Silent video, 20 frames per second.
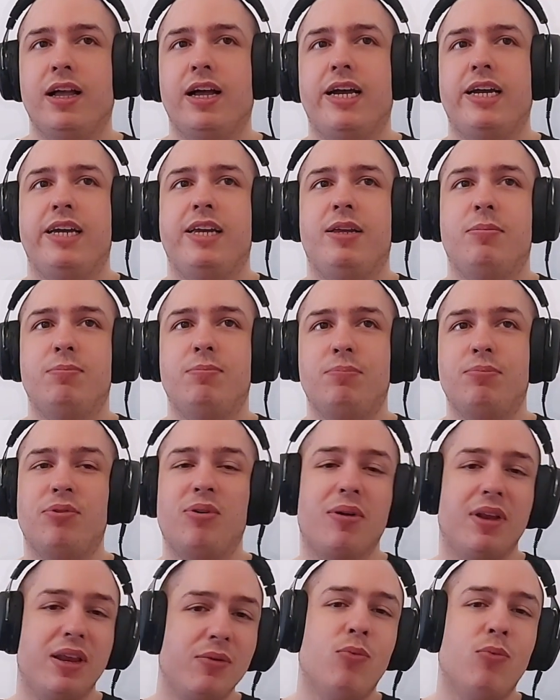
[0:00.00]
I
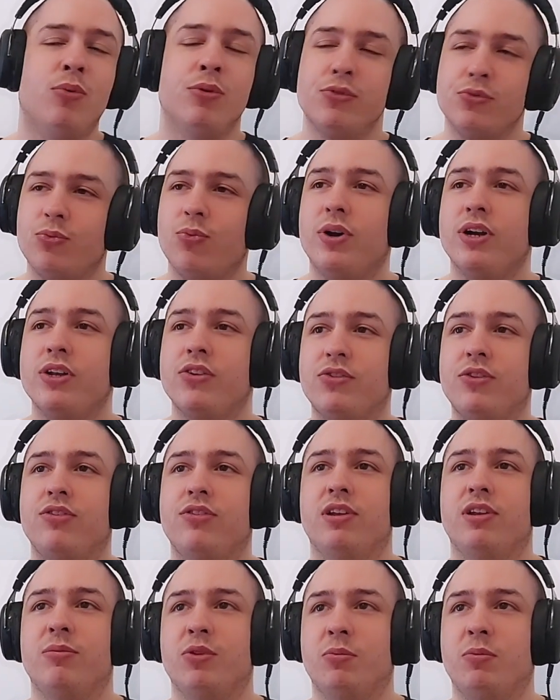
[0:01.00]
probably won't watch the
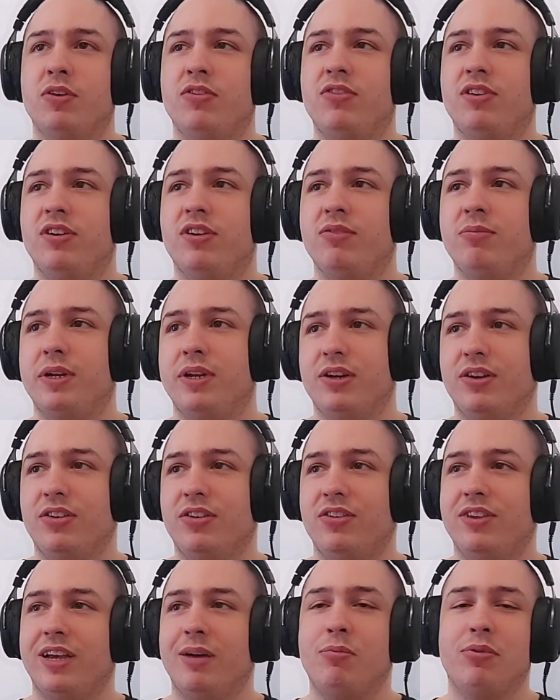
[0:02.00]
tournament myself
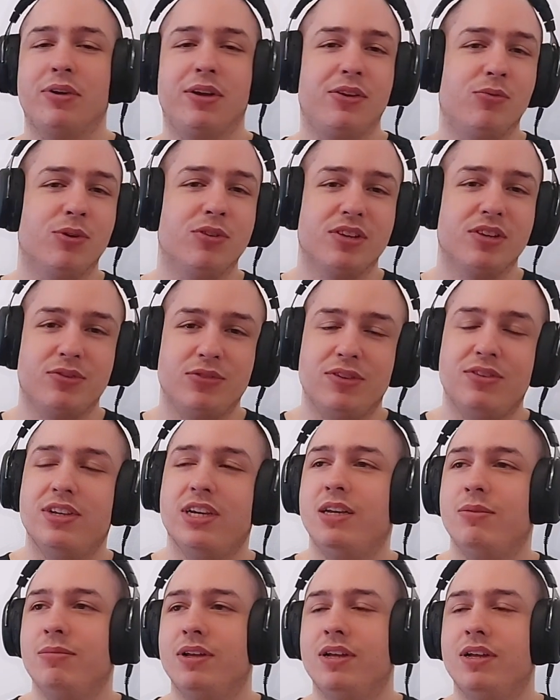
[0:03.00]
because I probably won't have the
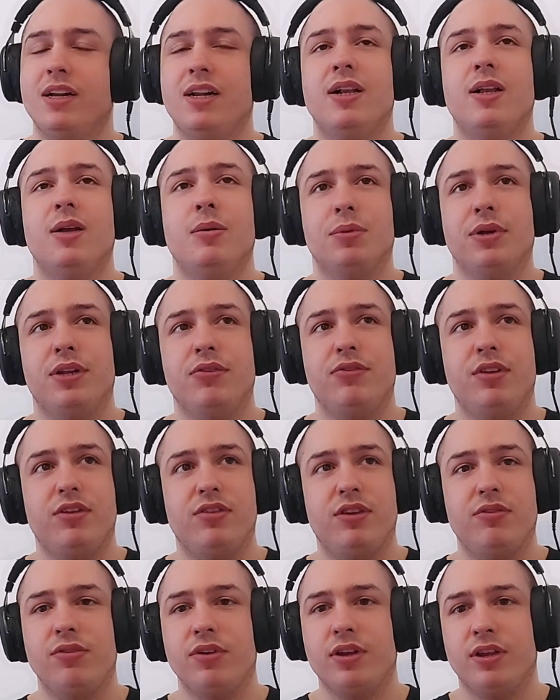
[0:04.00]
time. But if
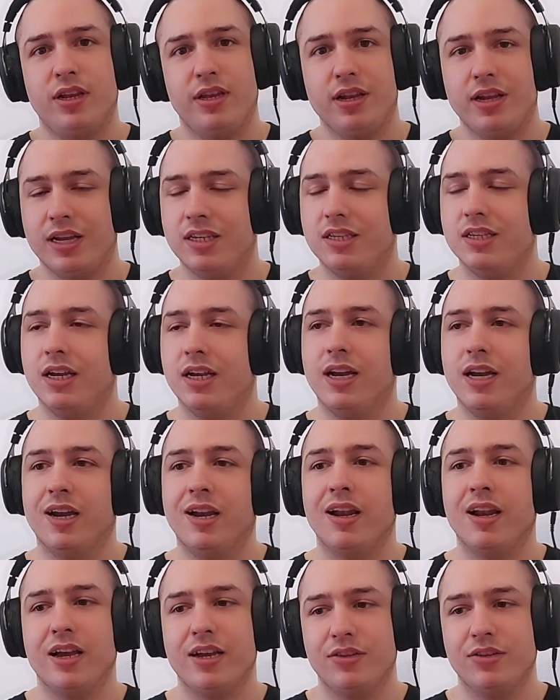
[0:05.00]
there's ever any like
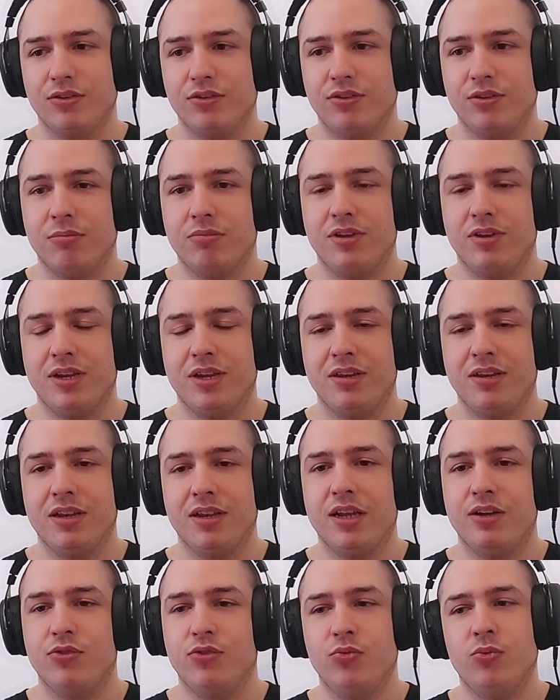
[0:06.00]
highlight or something
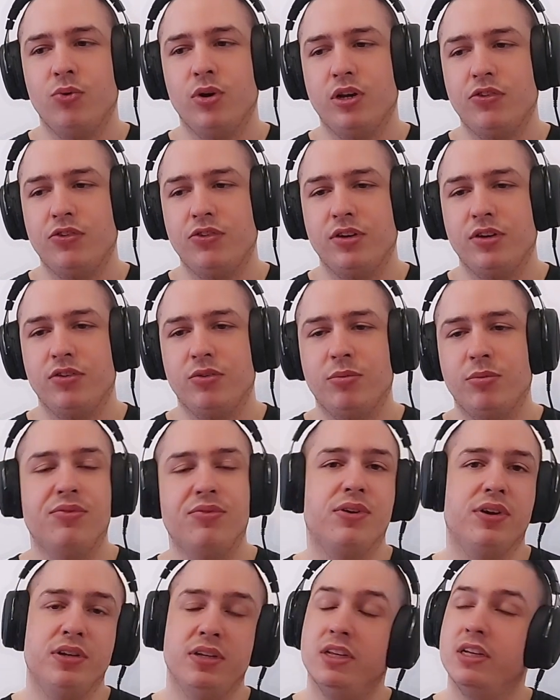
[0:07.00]
that I could watch that could be
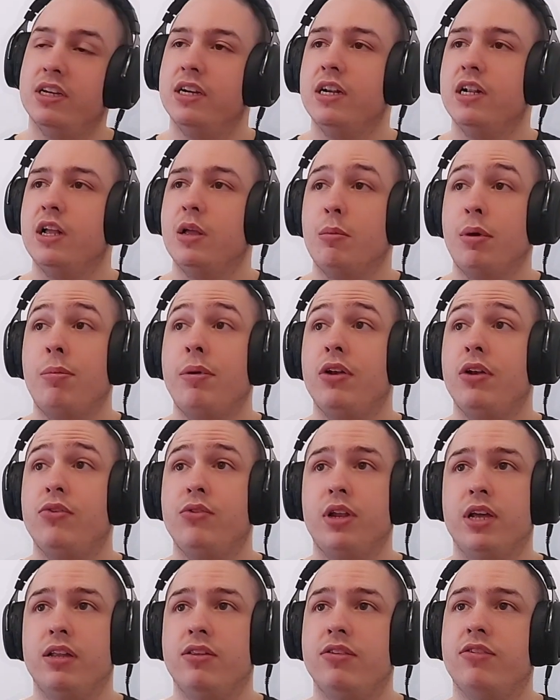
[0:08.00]
fun, maybe I'll
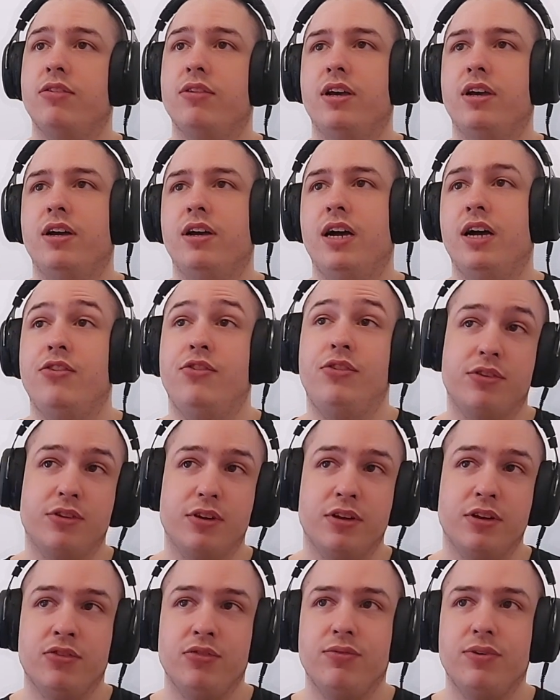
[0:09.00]
do that. I just
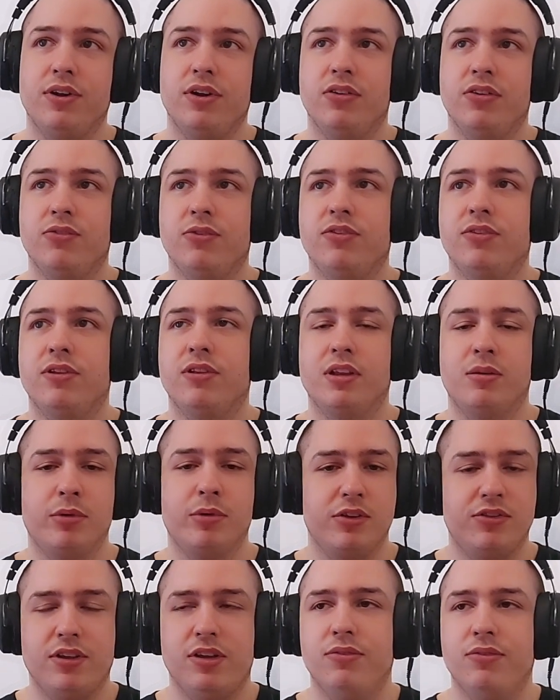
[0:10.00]
got into Valorant recently
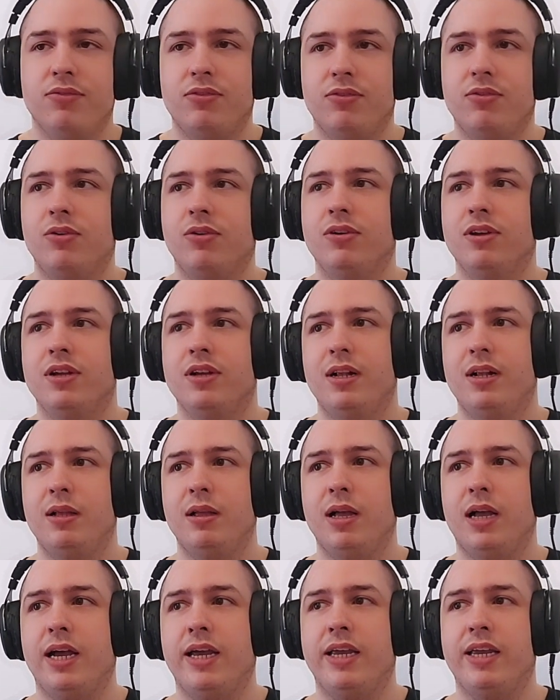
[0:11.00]
myself, so
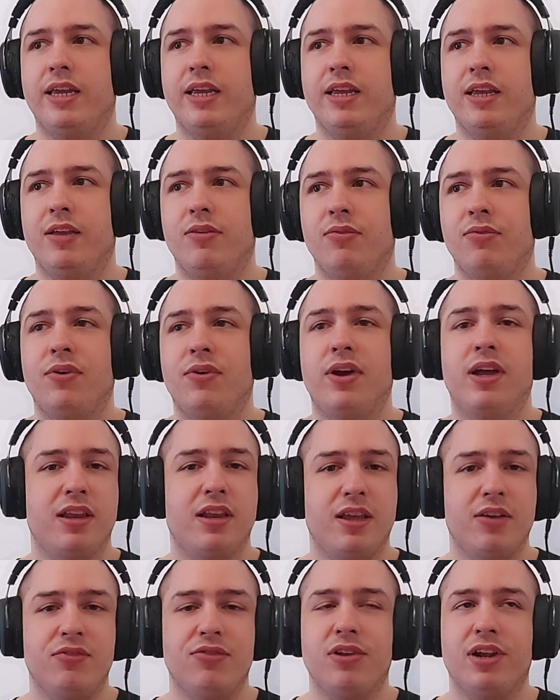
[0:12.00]
I
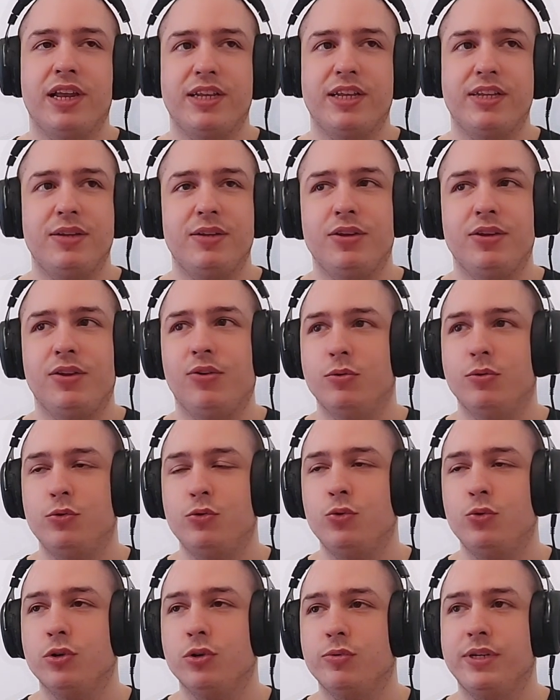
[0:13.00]
finally, after like, you know,
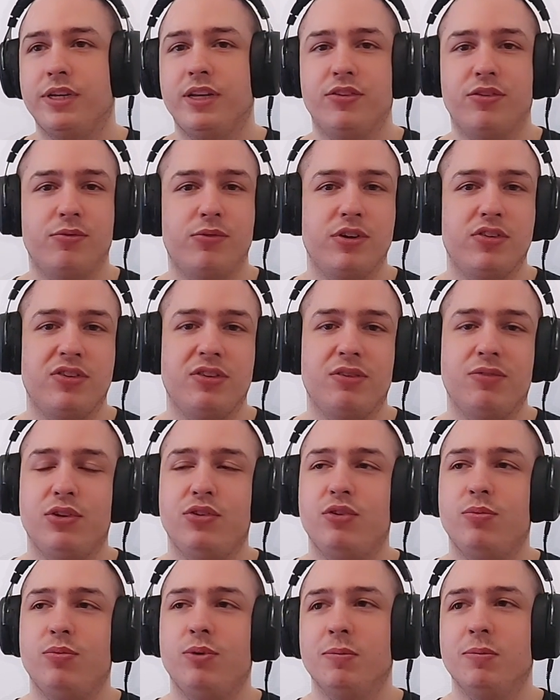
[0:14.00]
2 or 3 years of watching
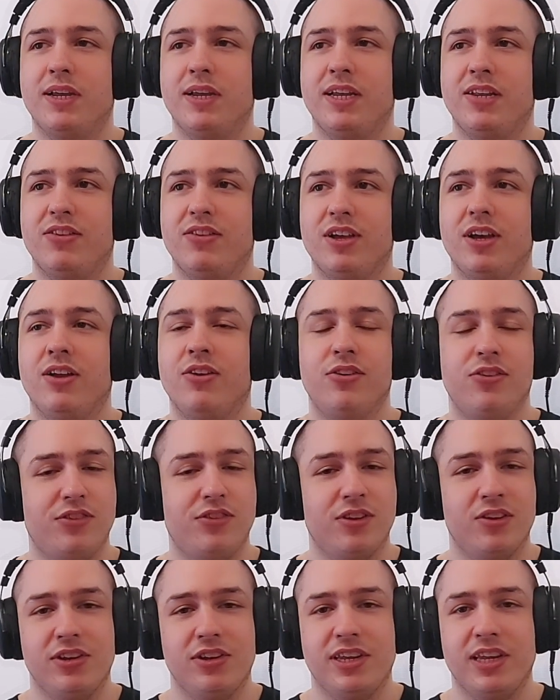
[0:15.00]
VTuber play it,
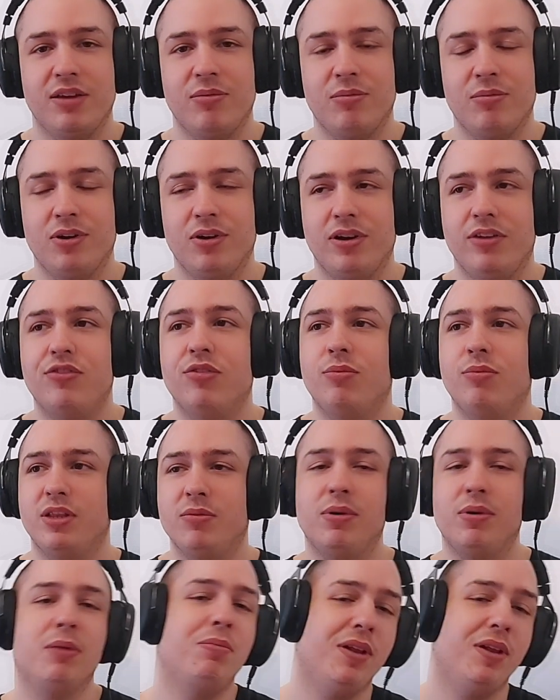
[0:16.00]
understand the game a little
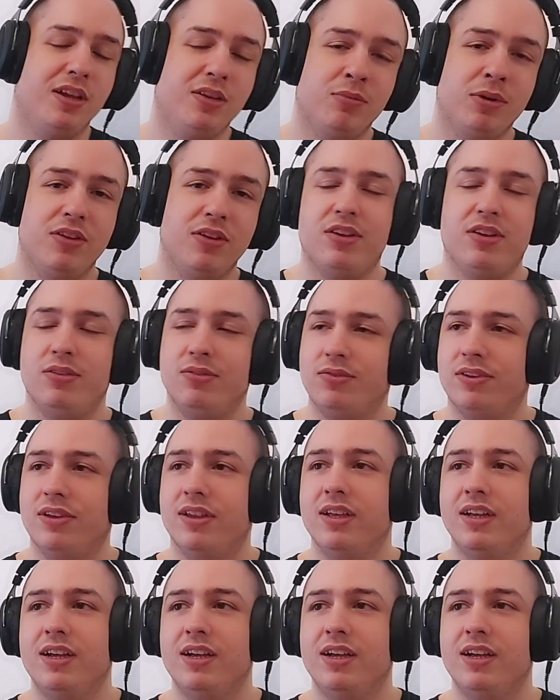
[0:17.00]
bit by playing it myself.